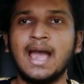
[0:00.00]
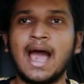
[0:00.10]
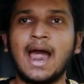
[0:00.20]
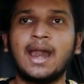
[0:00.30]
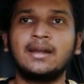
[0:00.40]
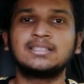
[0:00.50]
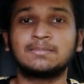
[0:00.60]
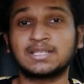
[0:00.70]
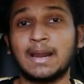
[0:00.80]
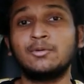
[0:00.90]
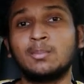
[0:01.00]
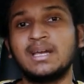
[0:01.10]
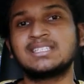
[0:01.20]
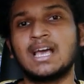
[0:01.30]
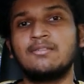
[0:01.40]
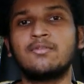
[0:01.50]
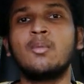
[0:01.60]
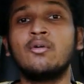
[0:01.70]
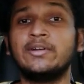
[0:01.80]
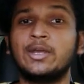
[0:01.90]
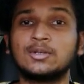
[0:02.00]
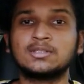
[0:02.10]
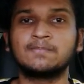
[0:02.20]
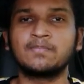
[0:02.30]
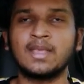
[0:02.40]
and subscribe to my channel for more videos.